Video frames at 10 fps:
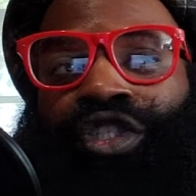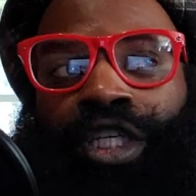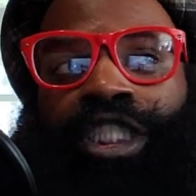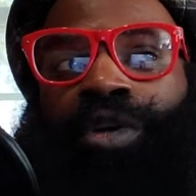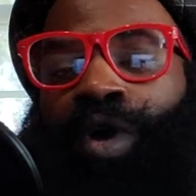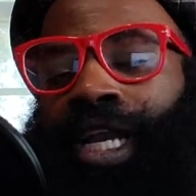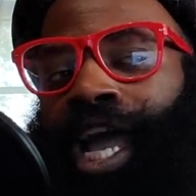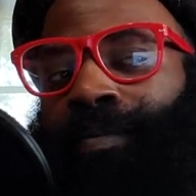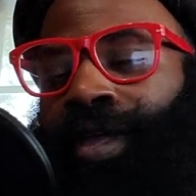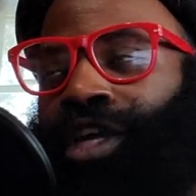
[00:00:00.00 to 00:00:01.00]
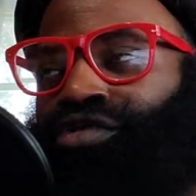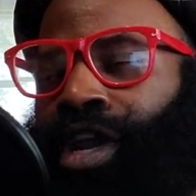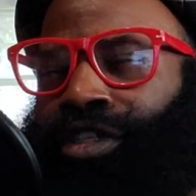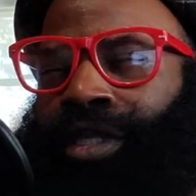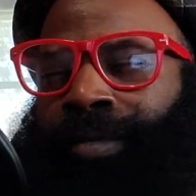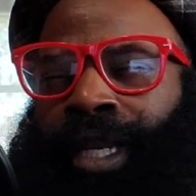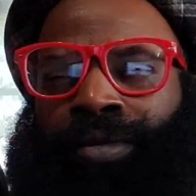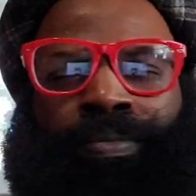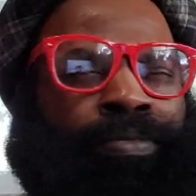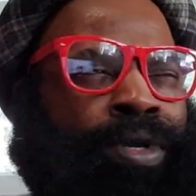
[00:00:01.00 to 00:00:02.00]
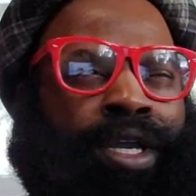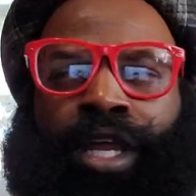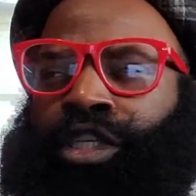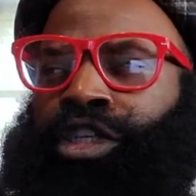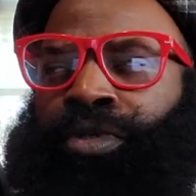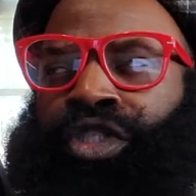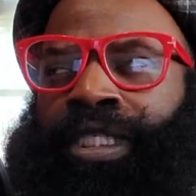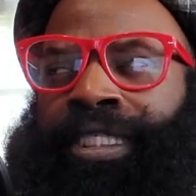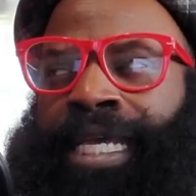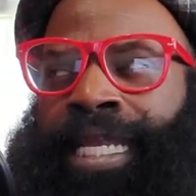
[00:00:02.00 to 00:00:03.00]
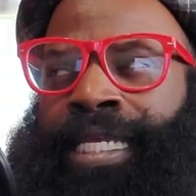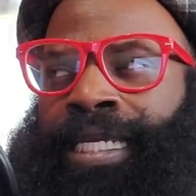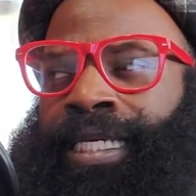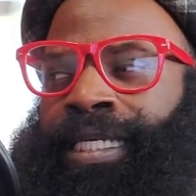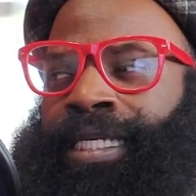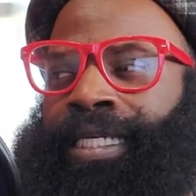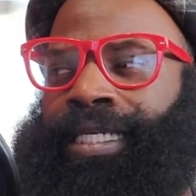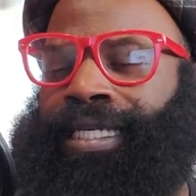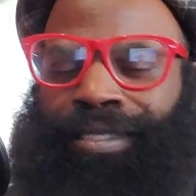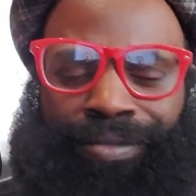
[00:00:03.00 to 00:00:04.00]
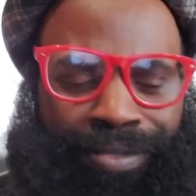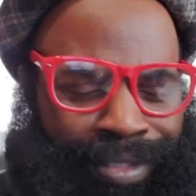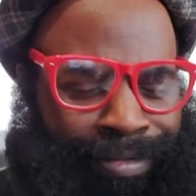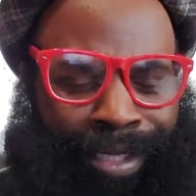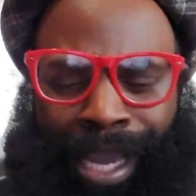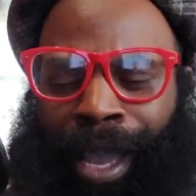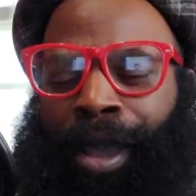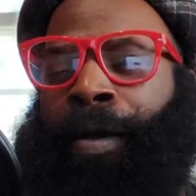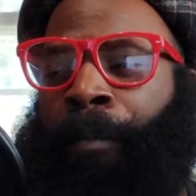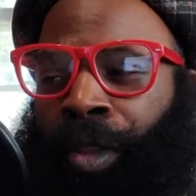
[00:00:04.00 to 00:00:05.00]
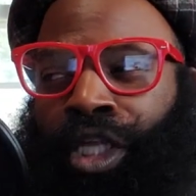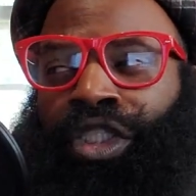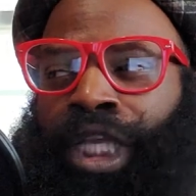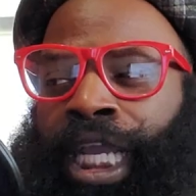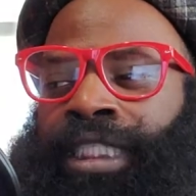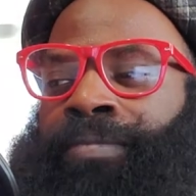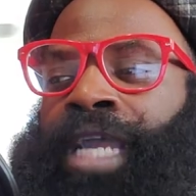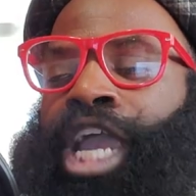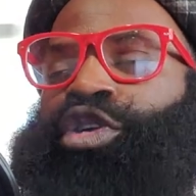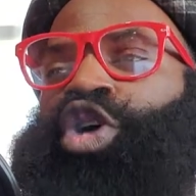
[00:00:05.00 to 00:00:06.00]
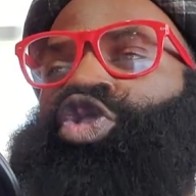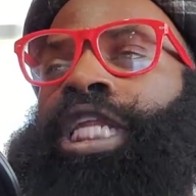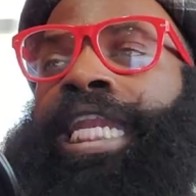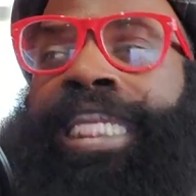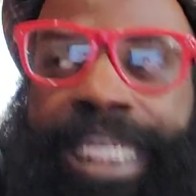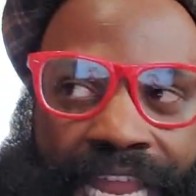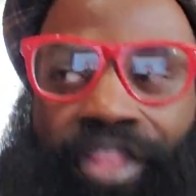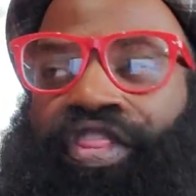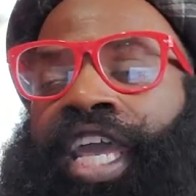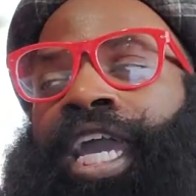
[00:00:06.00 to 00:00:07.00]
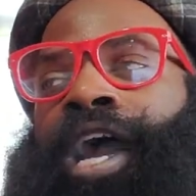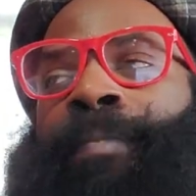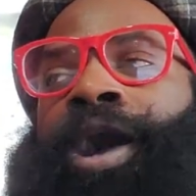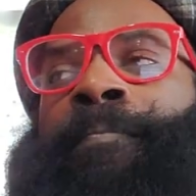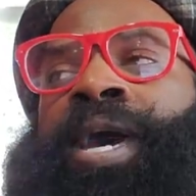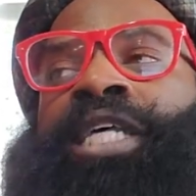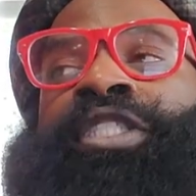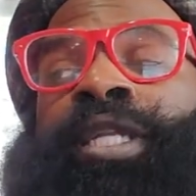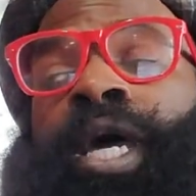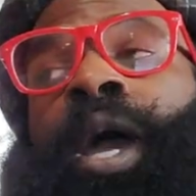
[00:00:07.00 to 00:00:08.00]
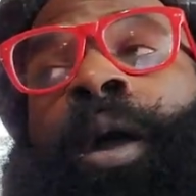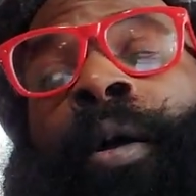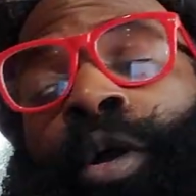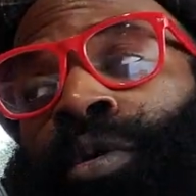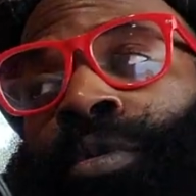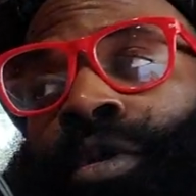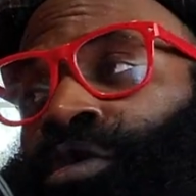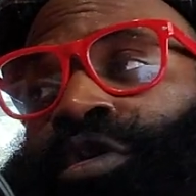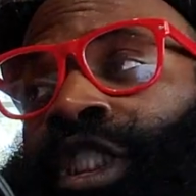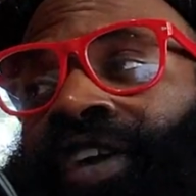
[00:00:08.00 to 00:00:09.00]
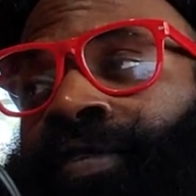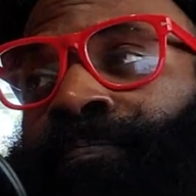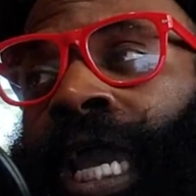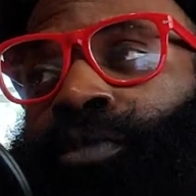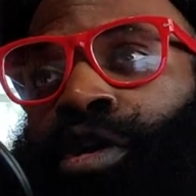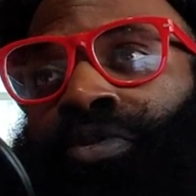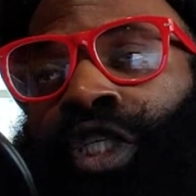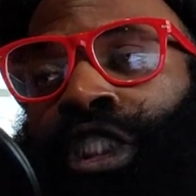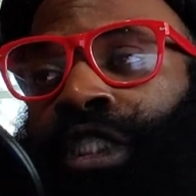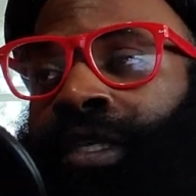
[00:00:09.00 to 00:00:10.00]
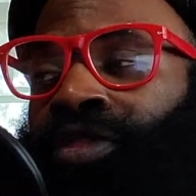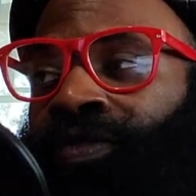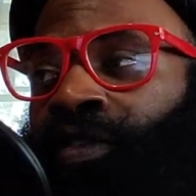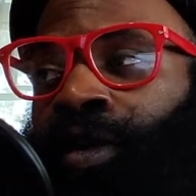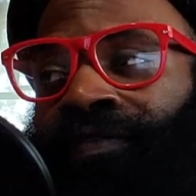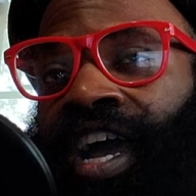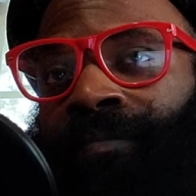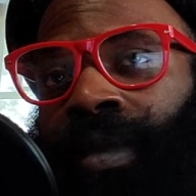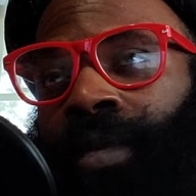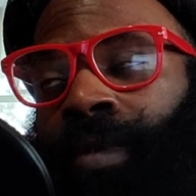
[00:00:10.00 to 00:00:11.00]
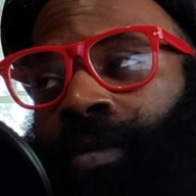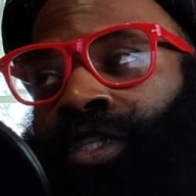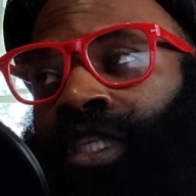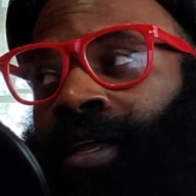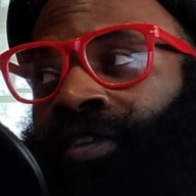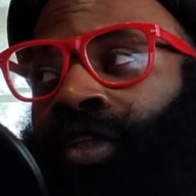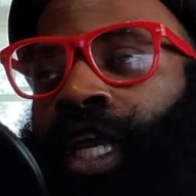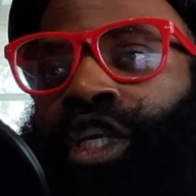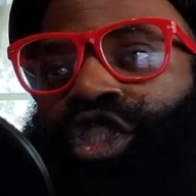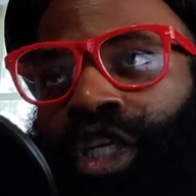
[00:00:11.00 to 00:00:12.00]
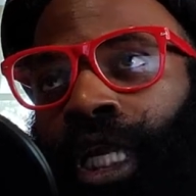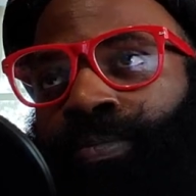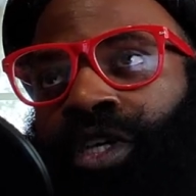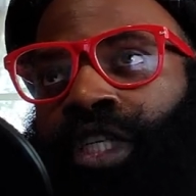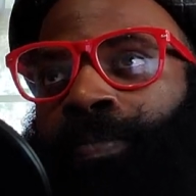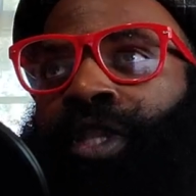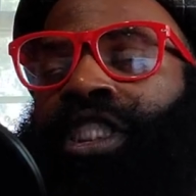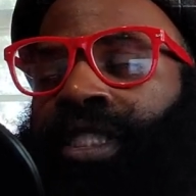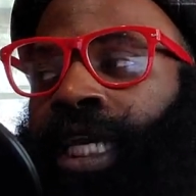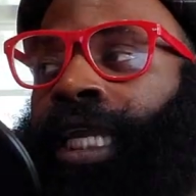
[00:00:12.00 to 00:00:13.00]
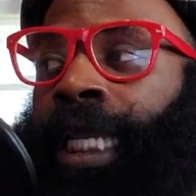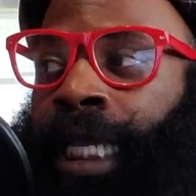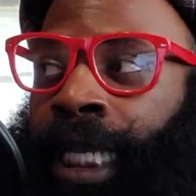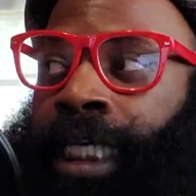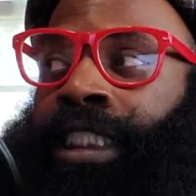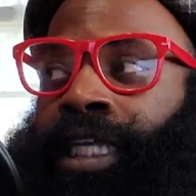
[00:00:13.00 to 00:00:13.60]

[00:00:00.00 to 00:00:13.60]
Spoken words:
is the one guy being trashed in the media. What kind of stupid shit is that? Yeah, but let's take some guy who knows nothing about medicine, 7 bankruptcies and 4 or 5 baby mamas and everything, and the shitty president. But let's take his